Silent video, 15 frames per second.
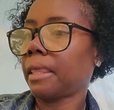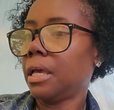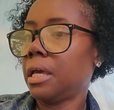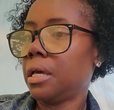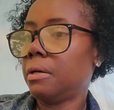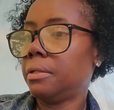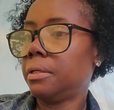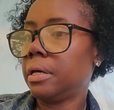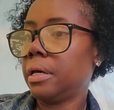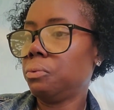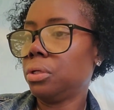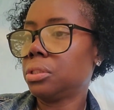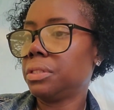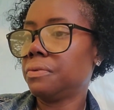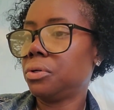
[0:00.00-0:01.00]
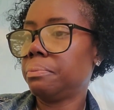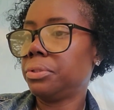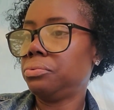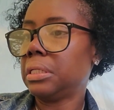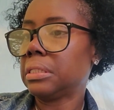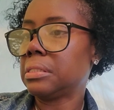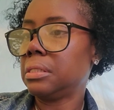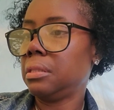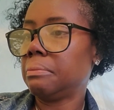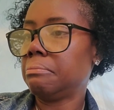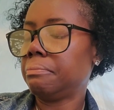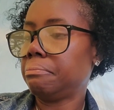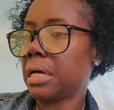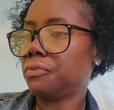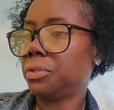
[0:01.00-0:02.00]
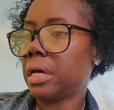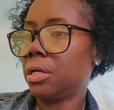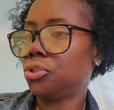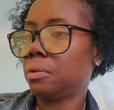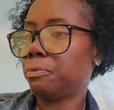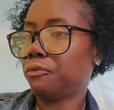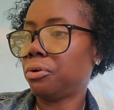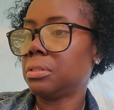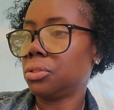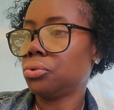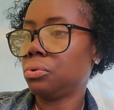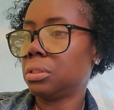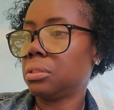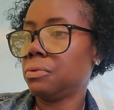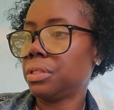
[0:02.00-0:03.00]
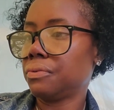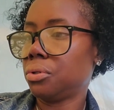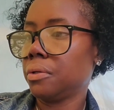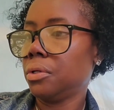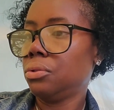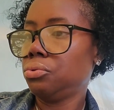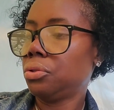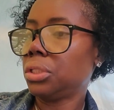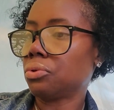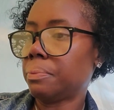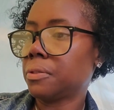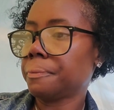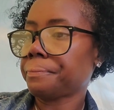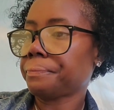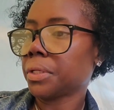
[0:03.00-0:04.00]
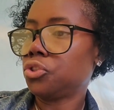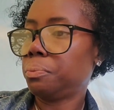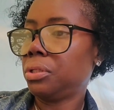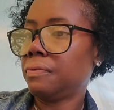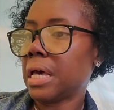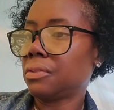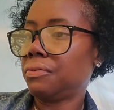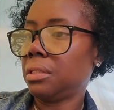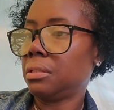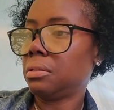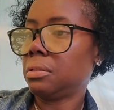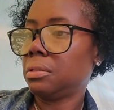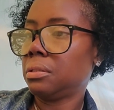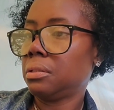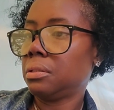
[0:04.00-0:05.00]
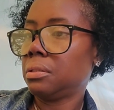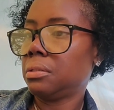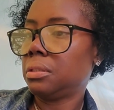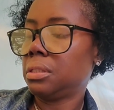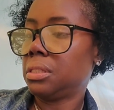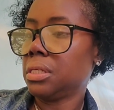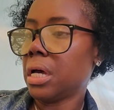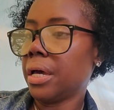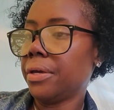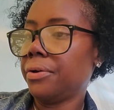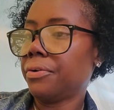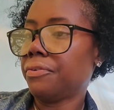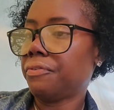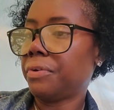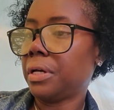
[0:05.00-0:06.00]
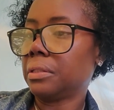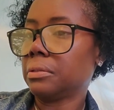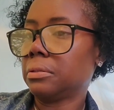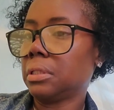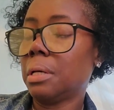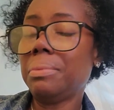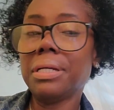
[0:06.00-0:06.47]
And uh, then add water to the reservoir, but do not exceed the max fill. Add your preferred essential oils into the reservoir. Two to three drops. It should be enough to activate the desire effect. I'm